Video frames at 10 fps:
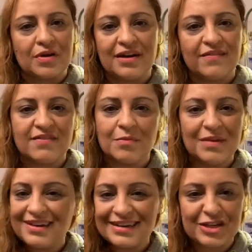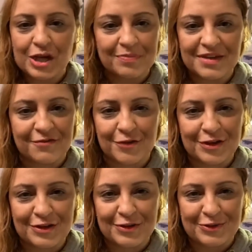and I've submitted a chapter for a
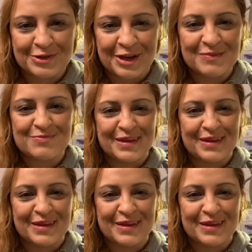New York Times